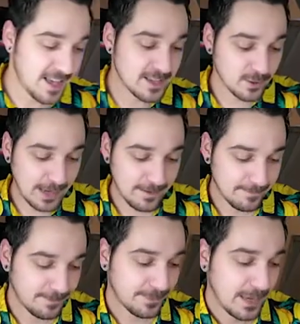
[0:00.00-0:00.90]
It's okay.
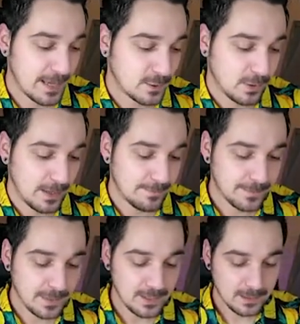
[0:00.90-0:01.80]
That's okay.
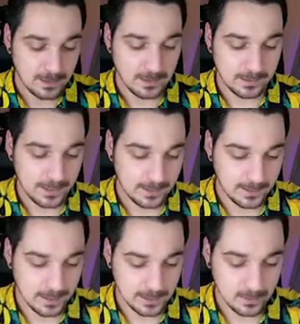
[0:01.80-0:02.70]
Okay,
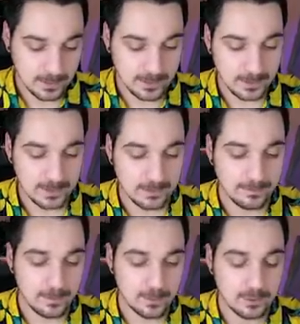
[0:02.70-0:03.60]
this one.
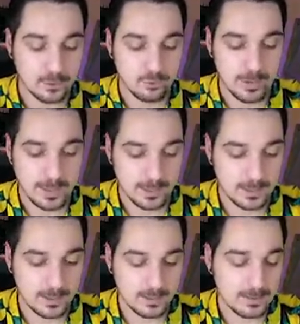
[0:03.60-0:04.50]
Fusion Strike.